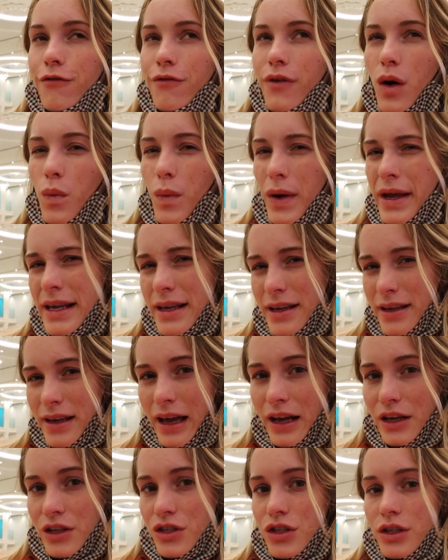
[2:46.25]
a week
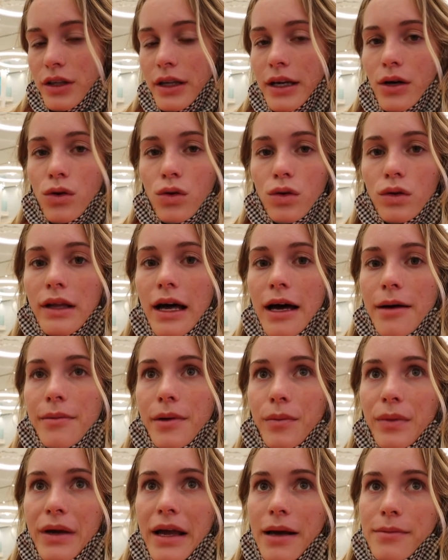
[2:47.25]
actually, all up,
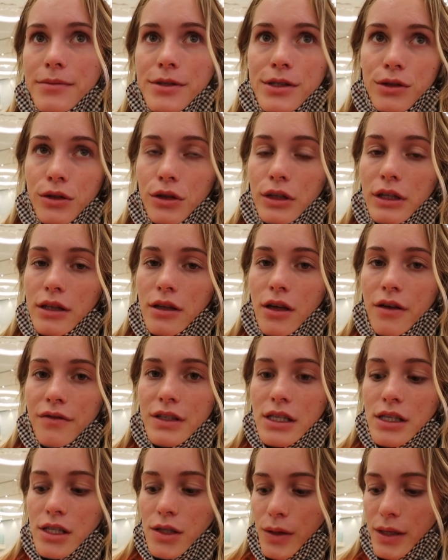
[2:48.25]
and we absolutely loved
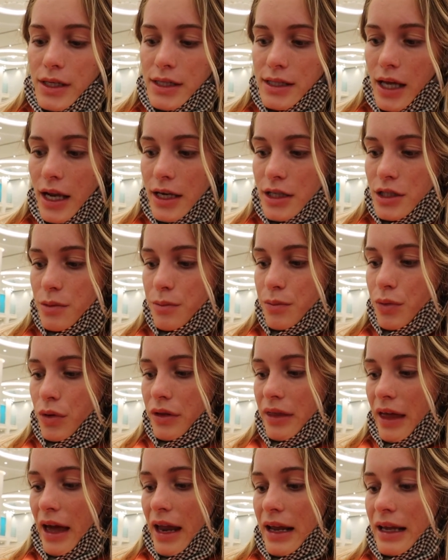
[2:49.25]
it, so I decided to book
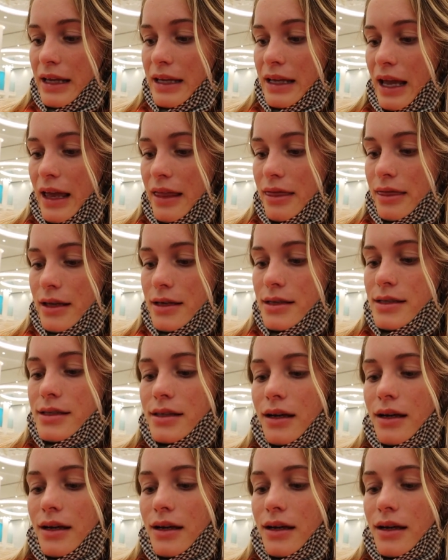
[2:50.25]
that again this